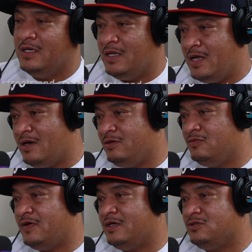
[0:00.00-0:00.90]
And now
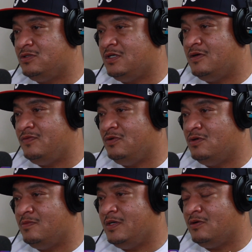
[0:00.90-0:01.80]
you find yourself, you
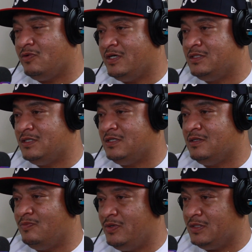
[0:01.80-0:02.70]
know what I mean, arrested,
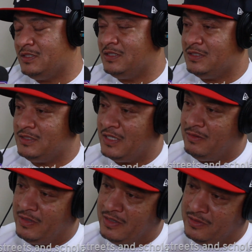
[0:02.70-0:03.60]
booked into the
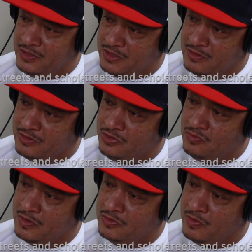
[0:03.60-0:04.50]
same county jail that
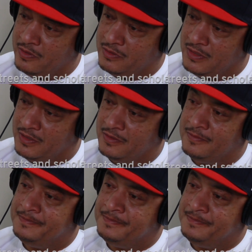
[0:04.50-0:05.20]
you once worked in.